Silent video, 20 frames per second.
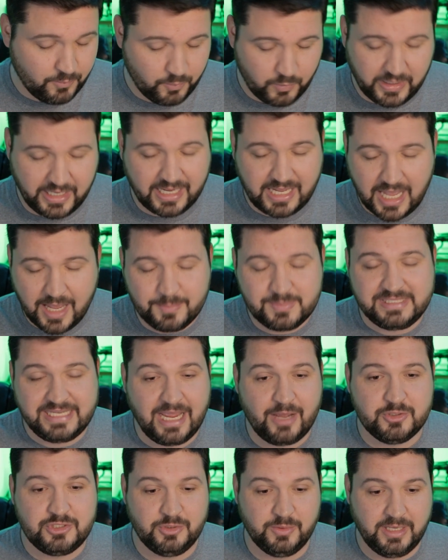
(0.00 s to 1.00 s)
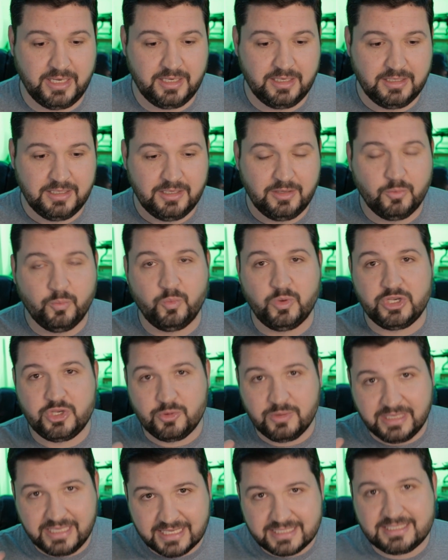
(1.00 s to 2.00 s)
when it comes down to it, when
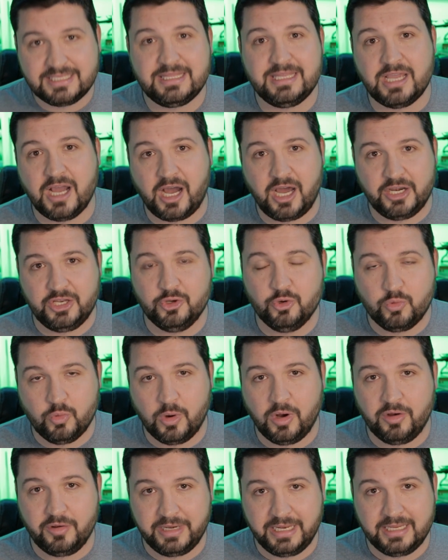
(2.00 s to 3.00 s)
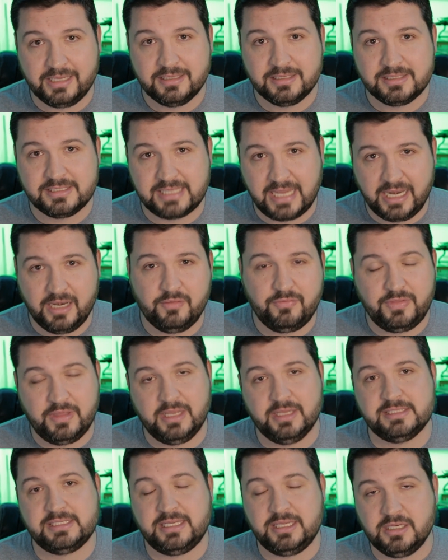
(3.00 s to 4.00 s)
you get to the audio quality side of
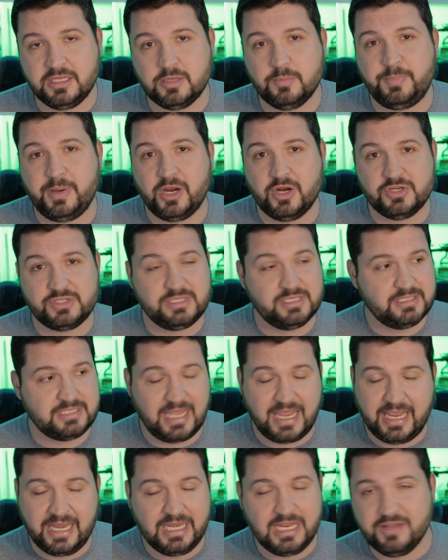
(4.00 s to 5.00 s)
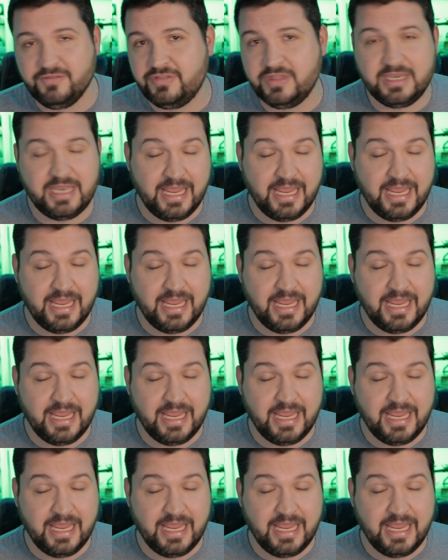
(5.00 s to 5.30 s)
things in comparison to any of the